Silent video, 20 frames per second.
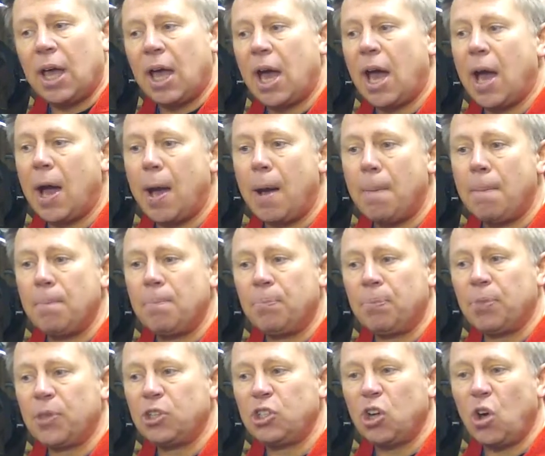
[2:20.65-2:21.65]

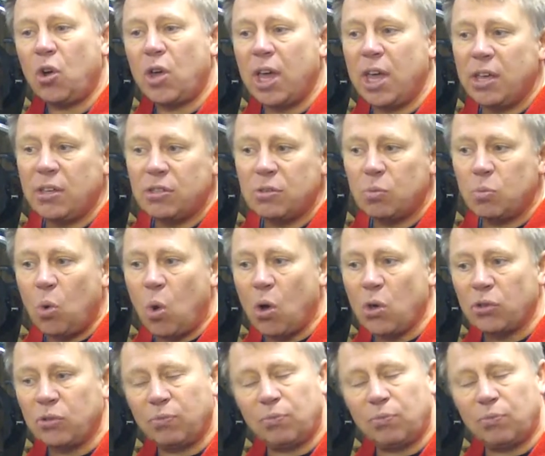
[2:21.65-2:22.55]
The shock was